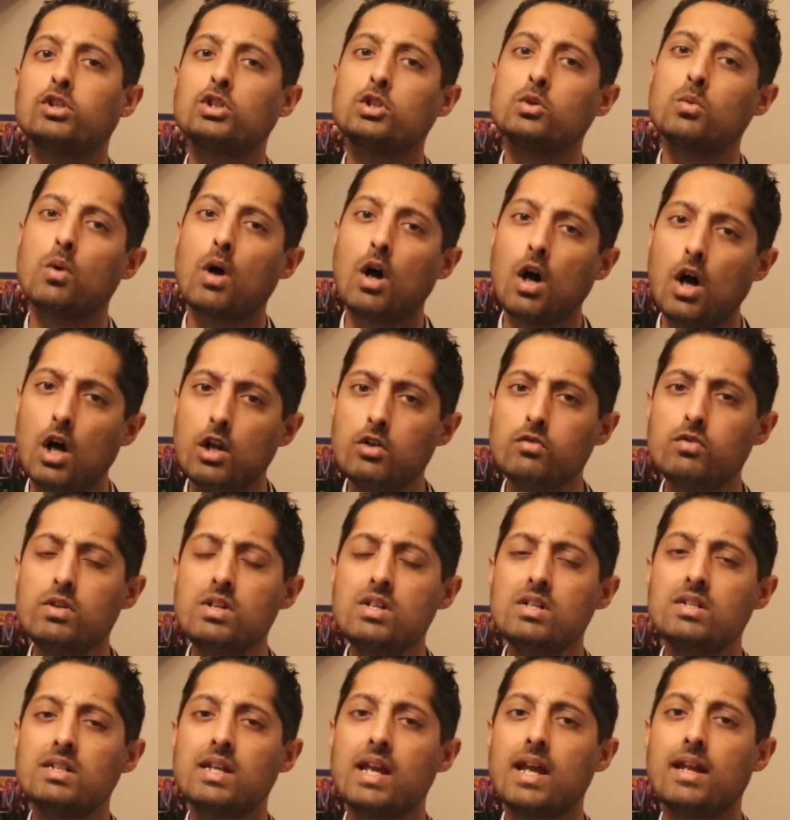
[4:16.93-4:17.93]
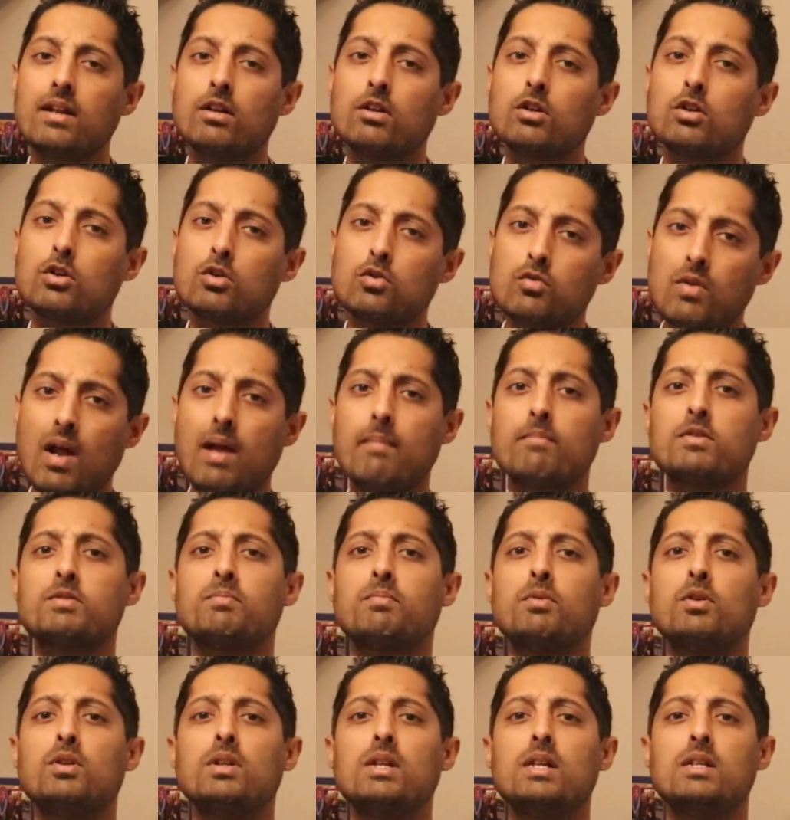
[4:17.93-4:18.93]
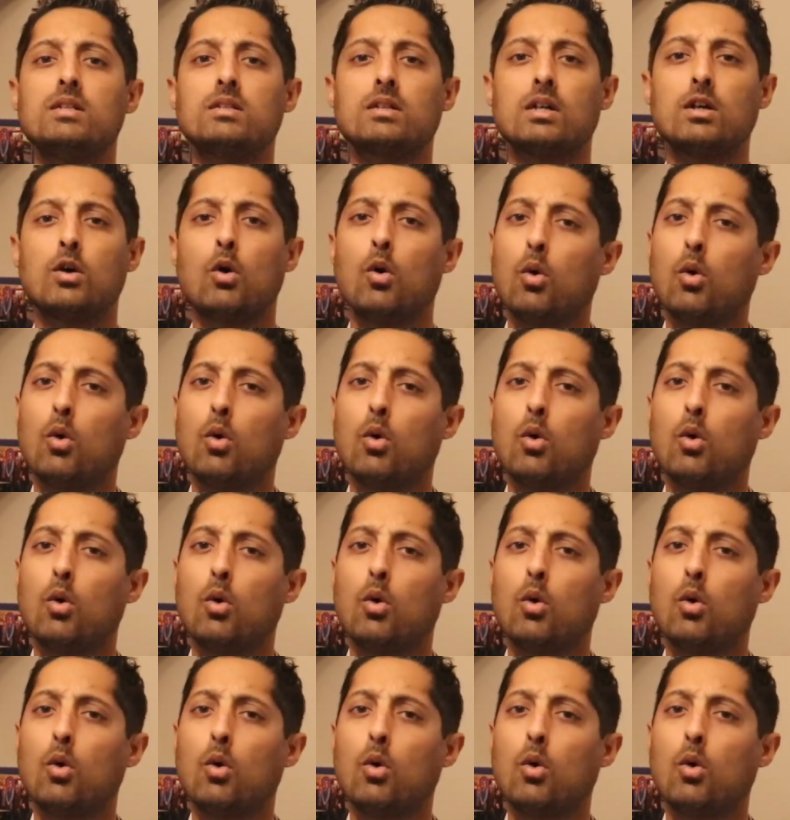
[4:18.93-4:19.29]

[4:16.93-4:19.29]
to 110 grams per litre